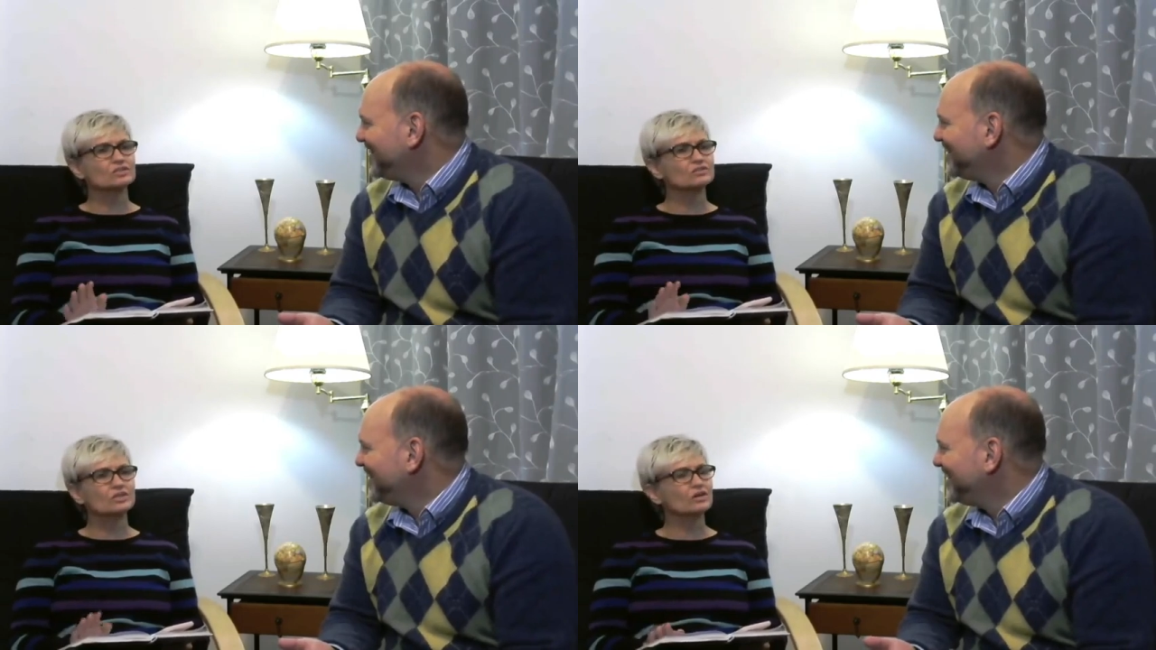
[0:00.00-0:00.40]

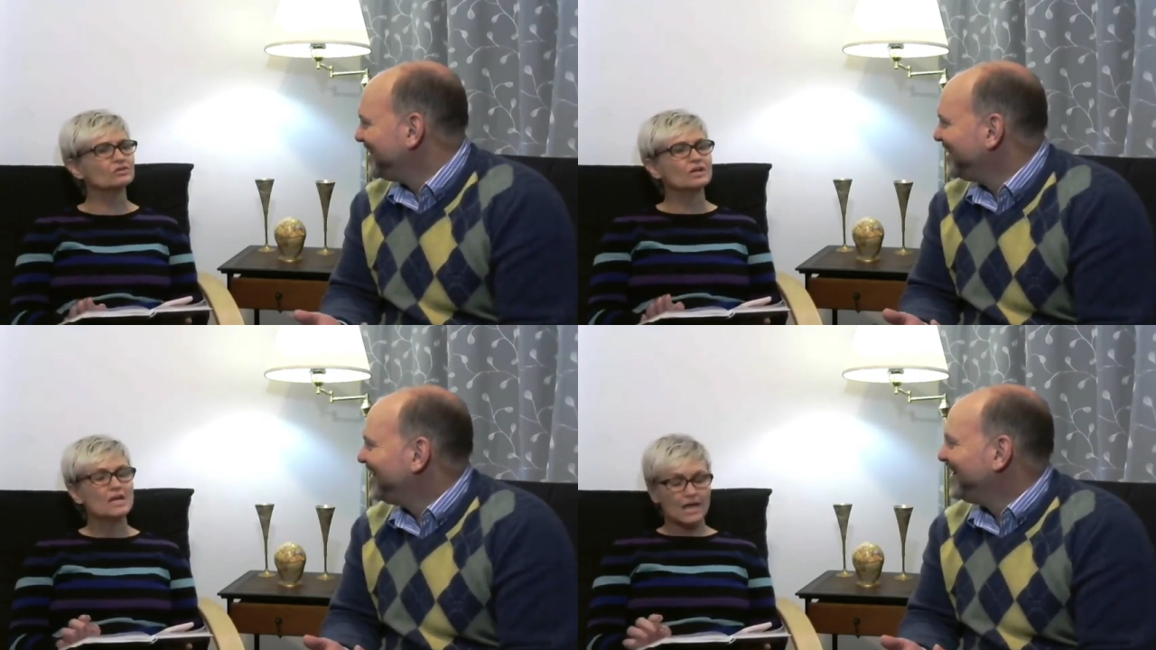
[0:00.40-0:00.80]
Speaker 1: You know,
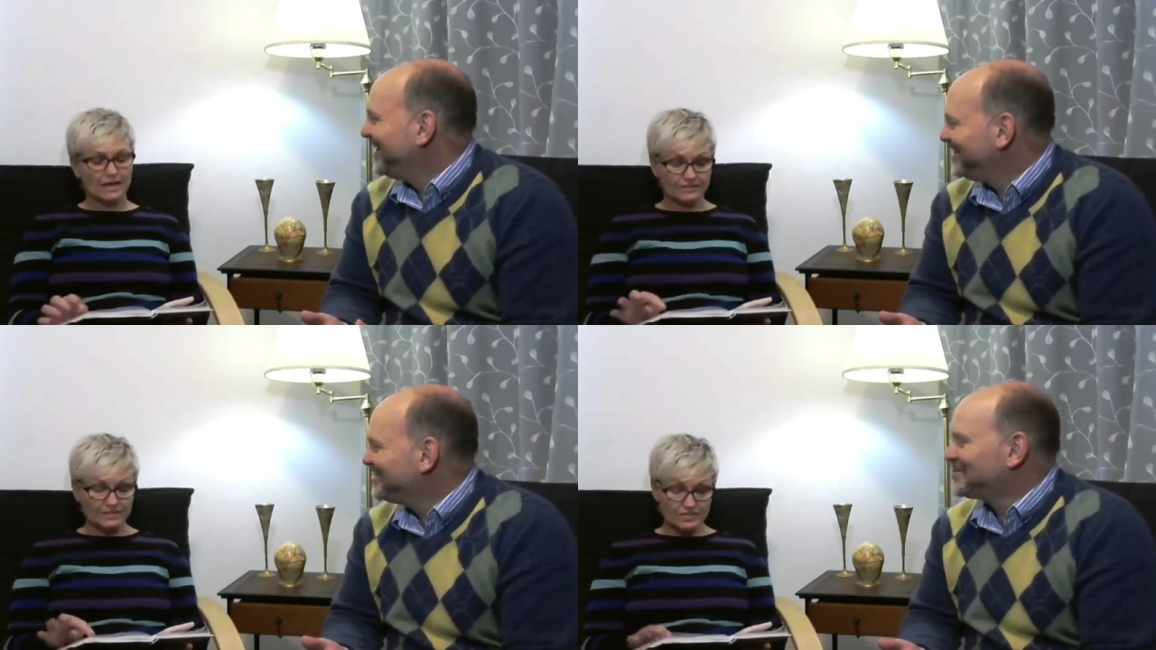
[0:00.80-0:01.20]

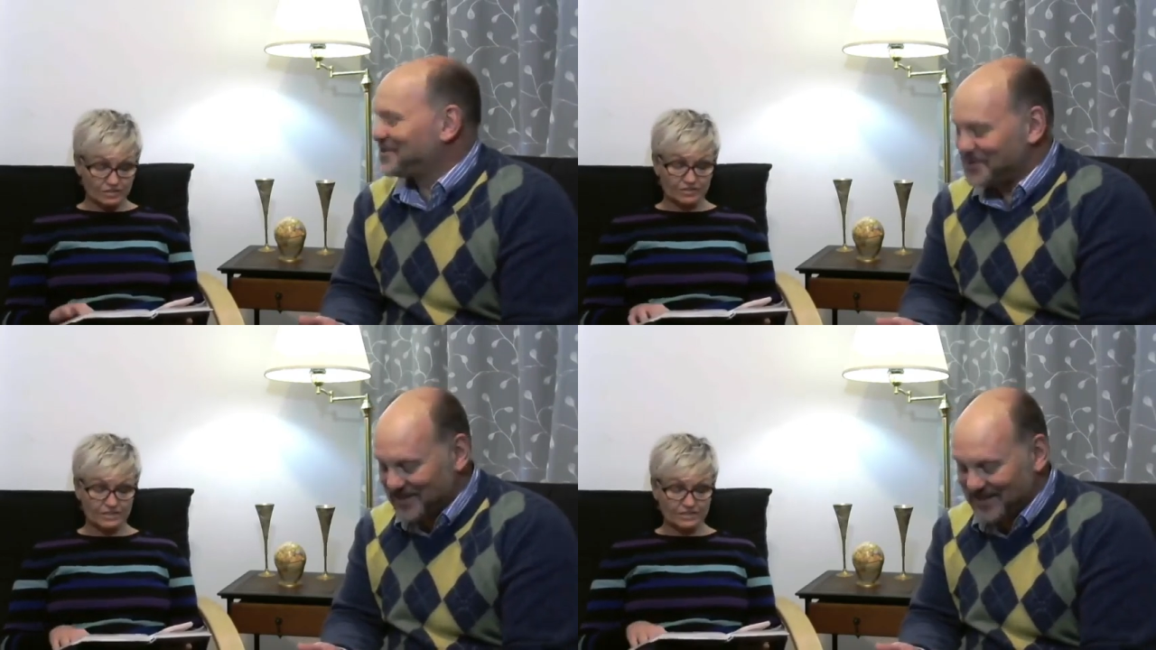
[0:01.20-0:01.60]
and it's this
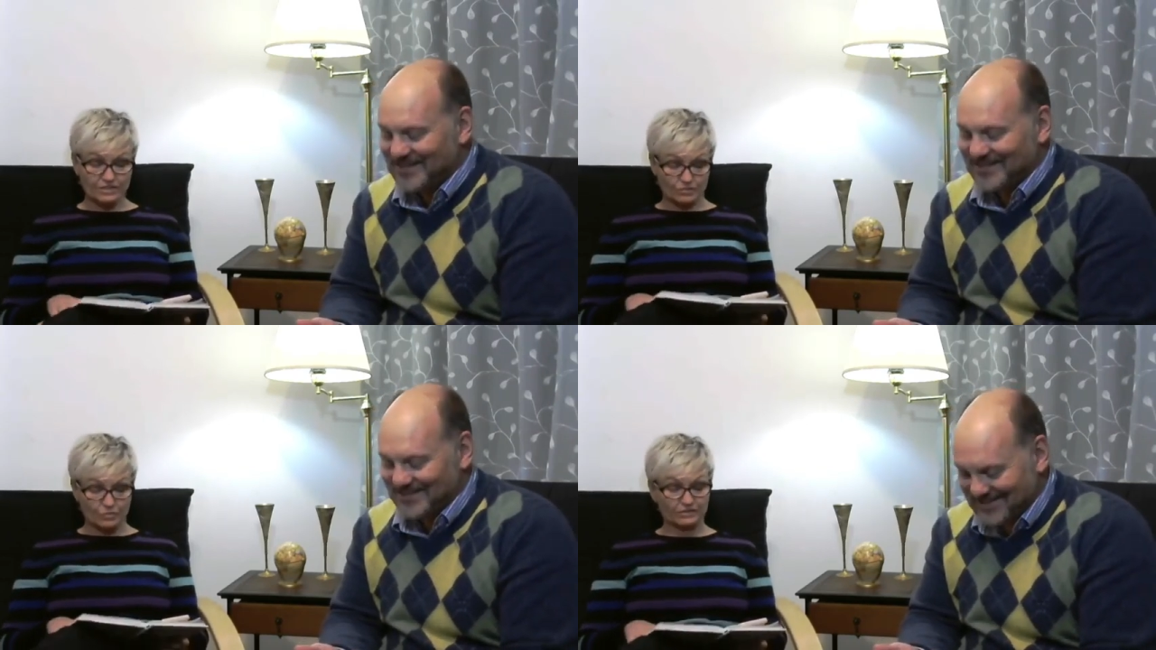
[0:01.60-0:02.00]
true. is this
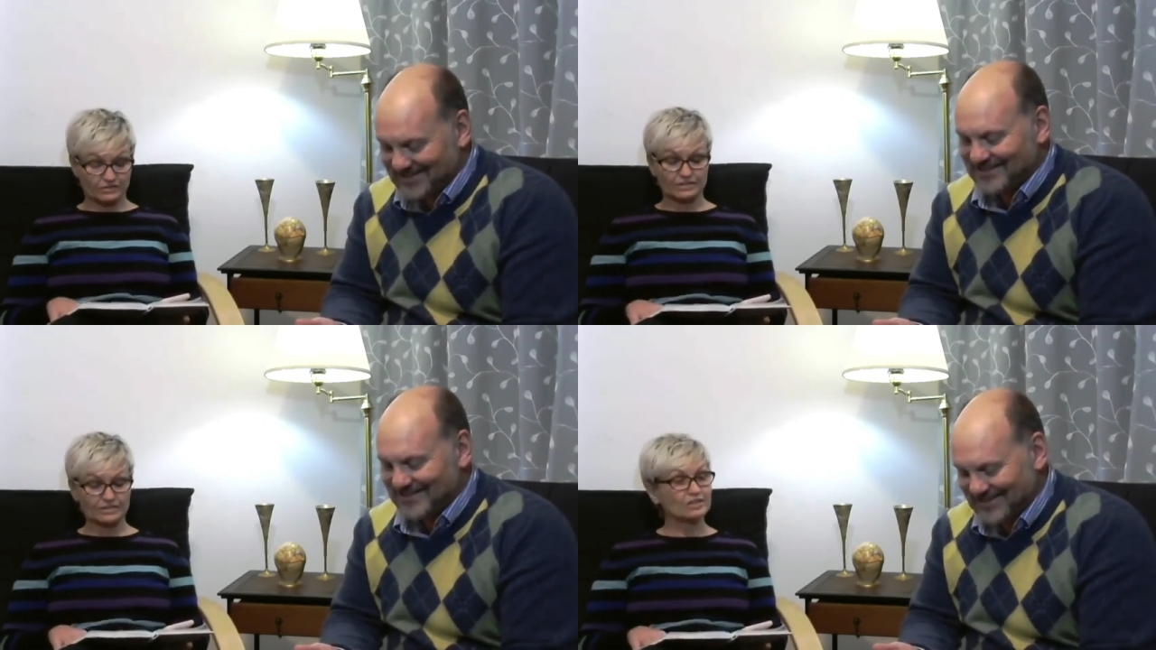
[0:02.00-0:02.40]
is what
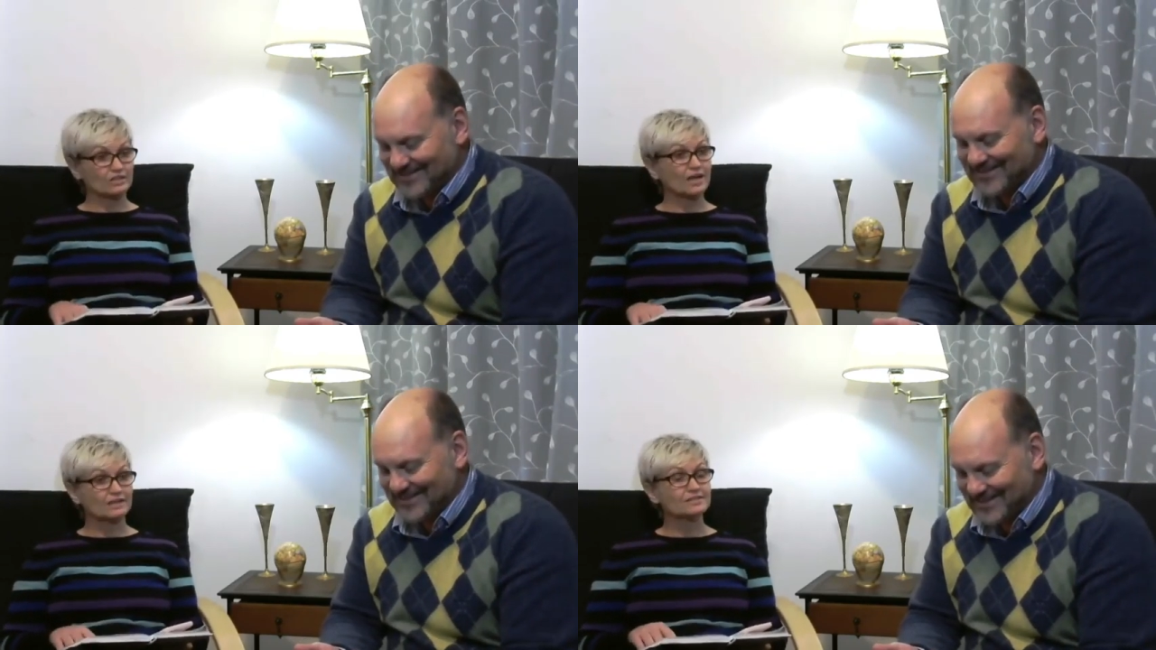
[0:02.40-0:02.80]
the
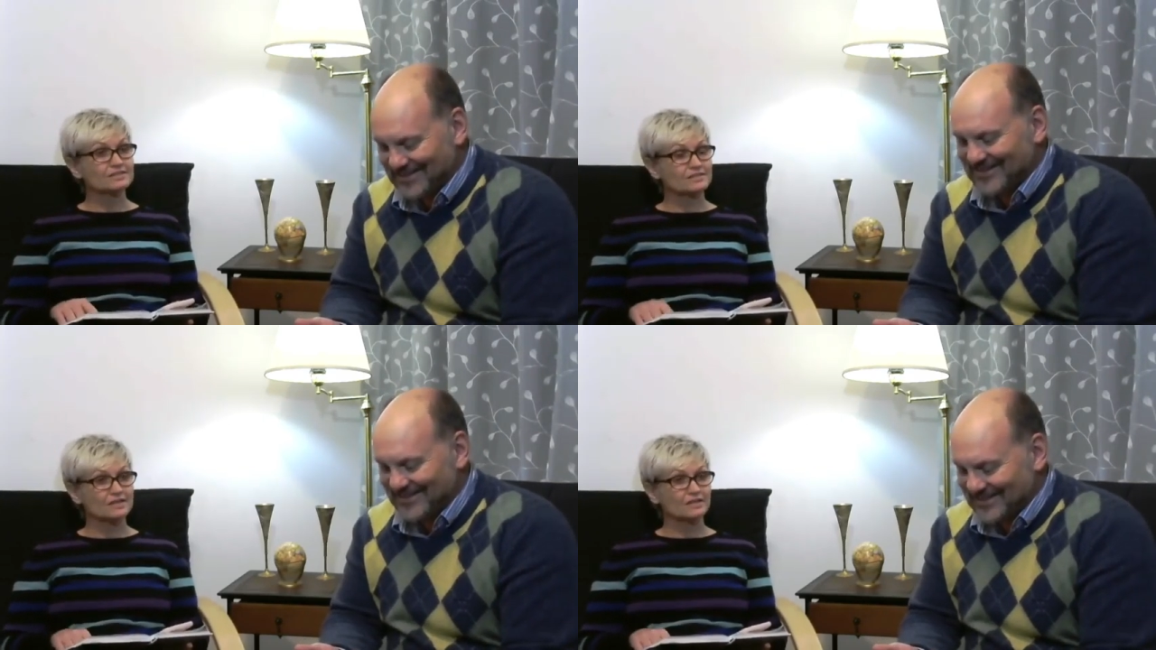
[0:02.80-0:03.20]

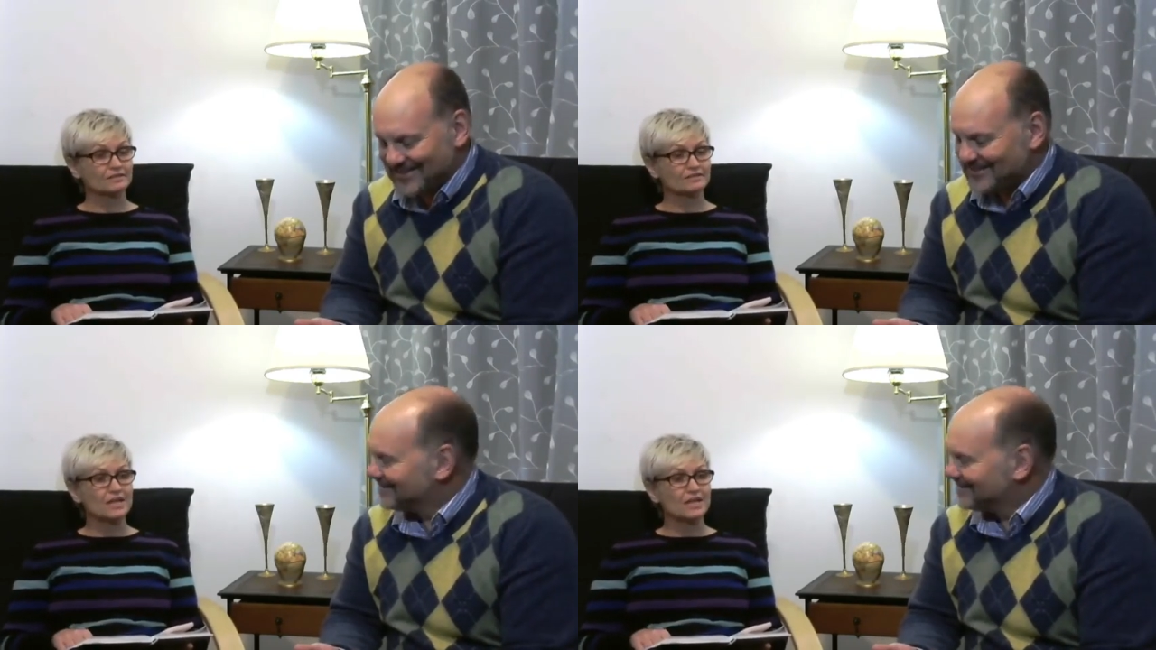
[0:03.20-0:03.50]
Nicolaitans did.